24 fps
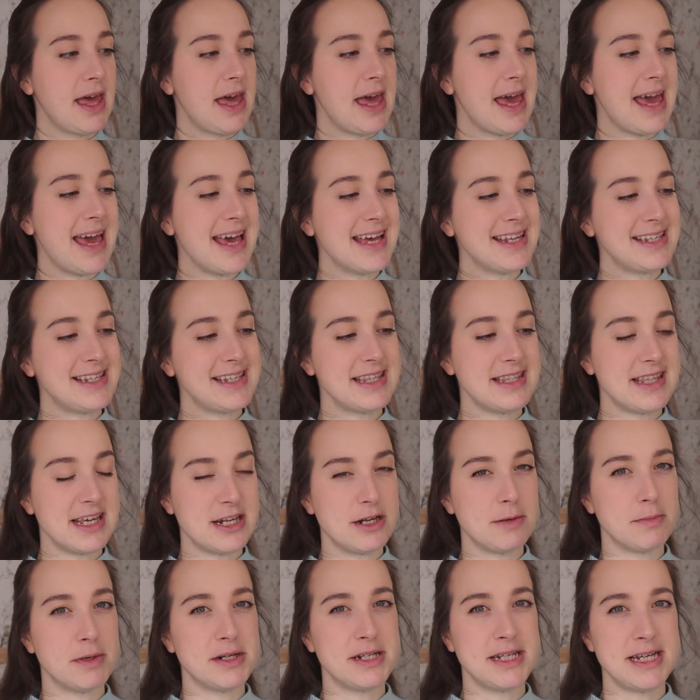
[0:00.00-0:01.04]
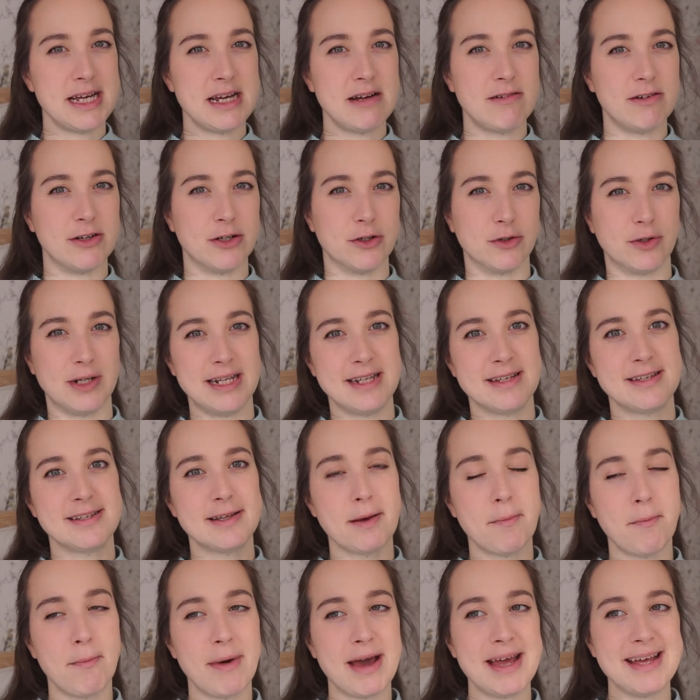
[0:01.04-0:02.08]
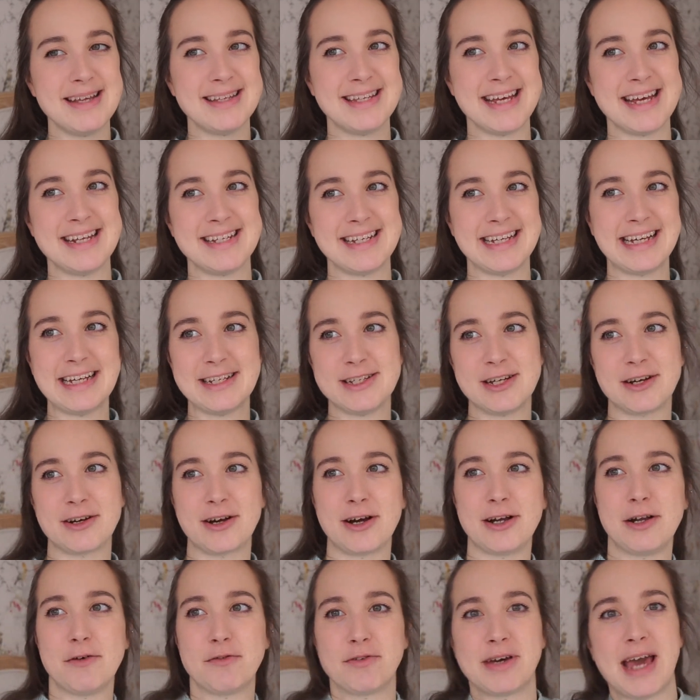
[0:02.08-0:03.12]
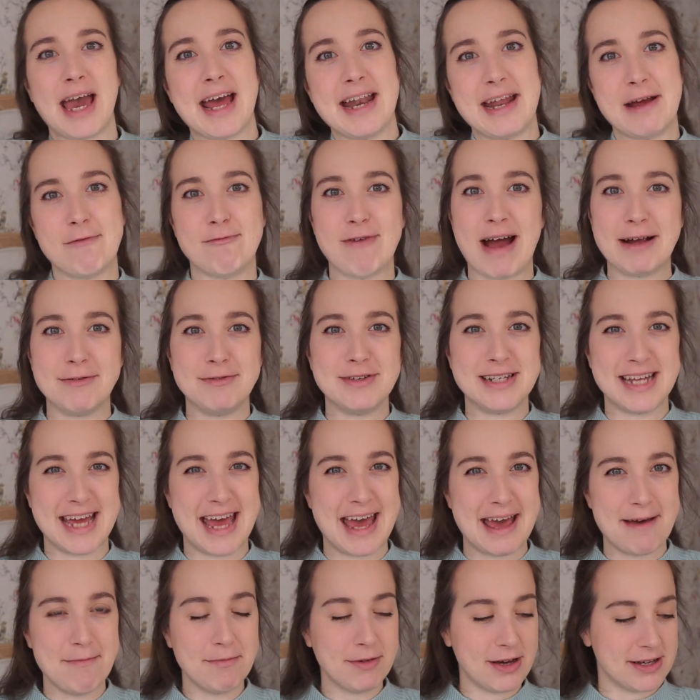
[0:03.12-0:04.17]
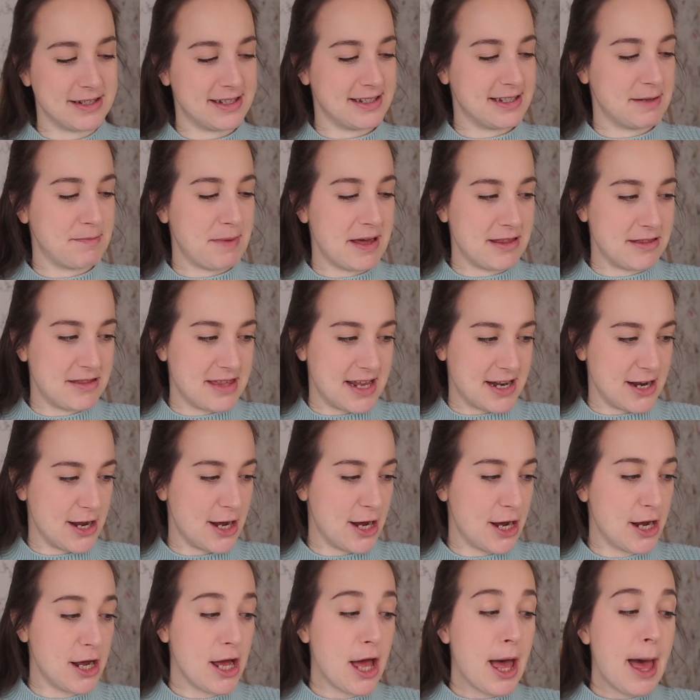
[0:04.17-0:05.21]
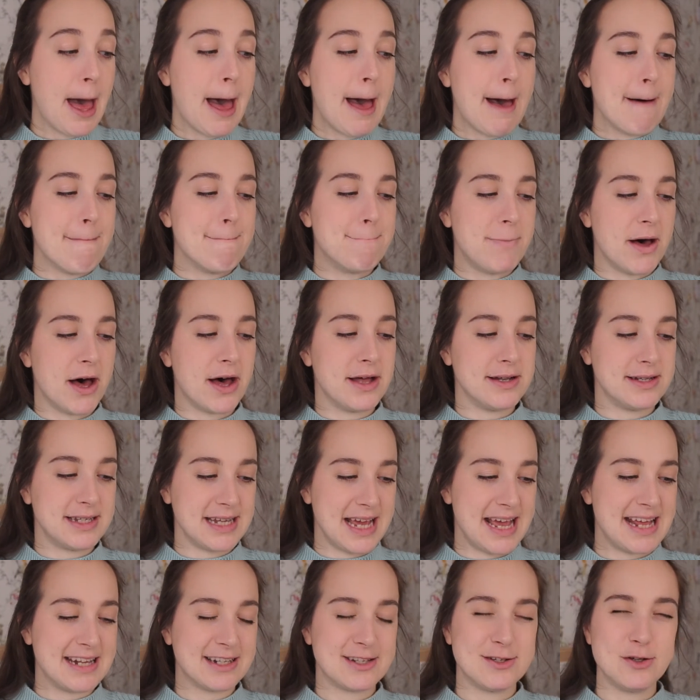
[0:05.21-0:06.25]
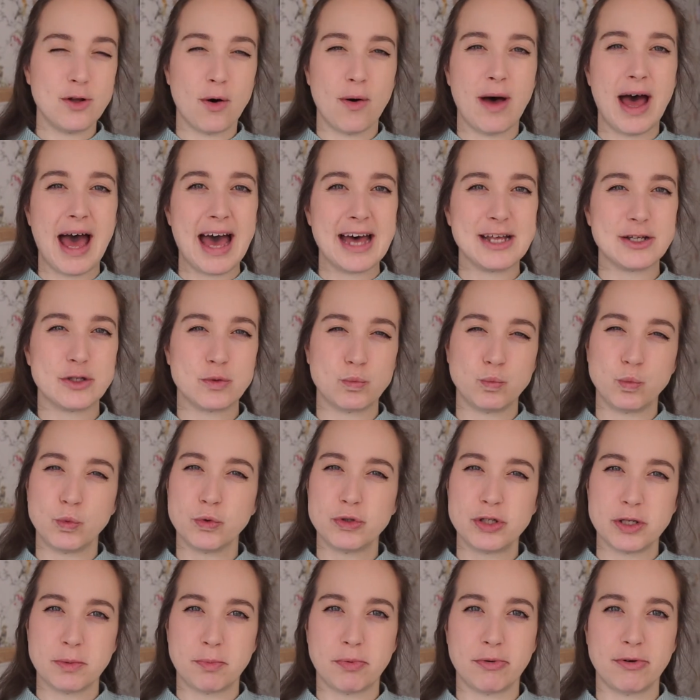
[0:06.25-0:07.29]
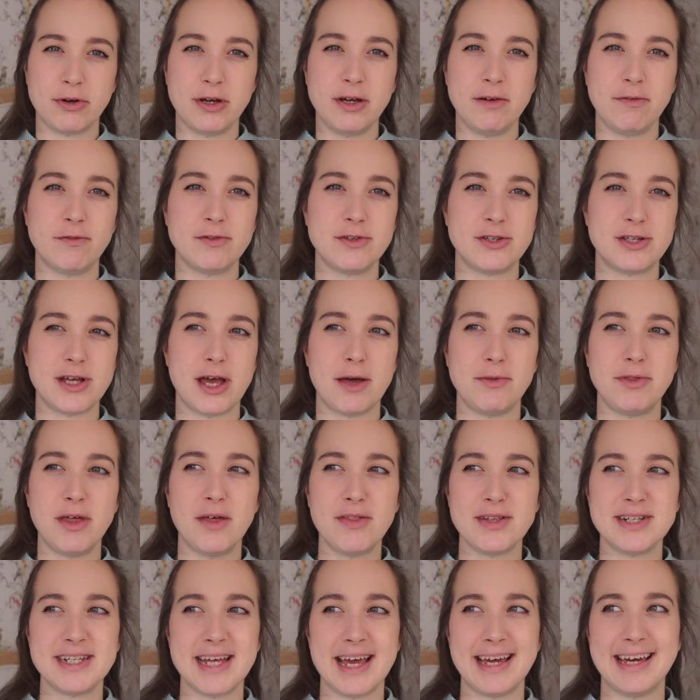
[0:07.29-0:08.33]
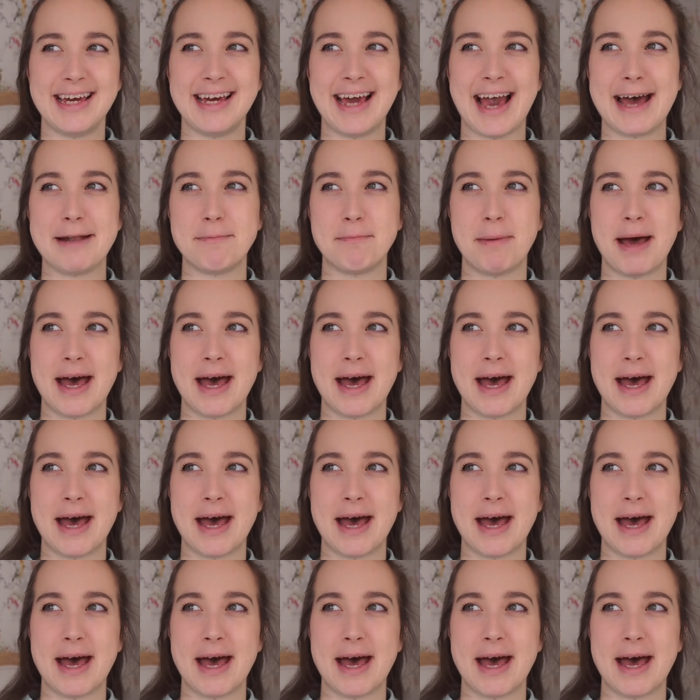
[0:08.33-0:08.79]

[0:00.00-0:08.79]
It is thinner material. In some ways, it's easier kind of getting it round him because it's a bit thinner, but it's not as waterproof. So the other day he had